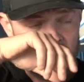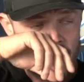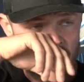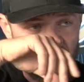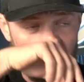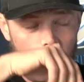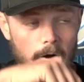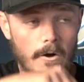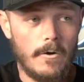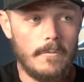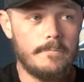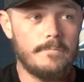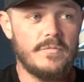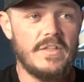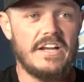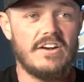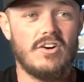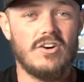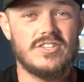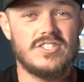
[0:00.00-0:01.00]
Well,
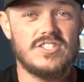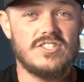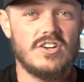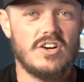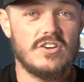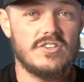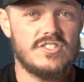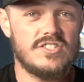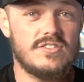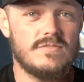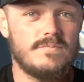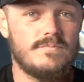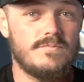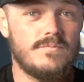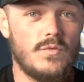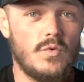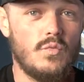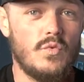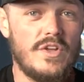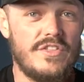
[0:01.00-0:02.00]
it all starts
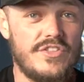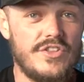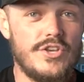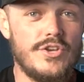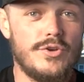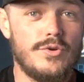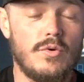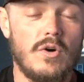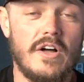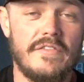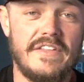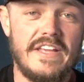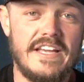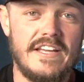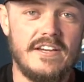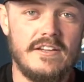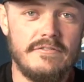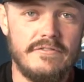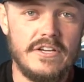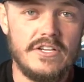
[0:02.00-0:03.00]
with you on the
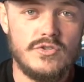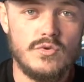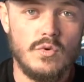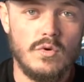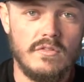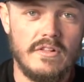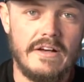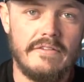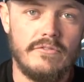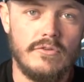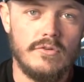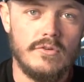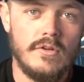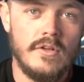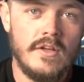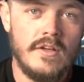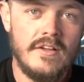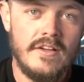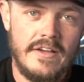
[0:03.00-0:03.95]
individual level.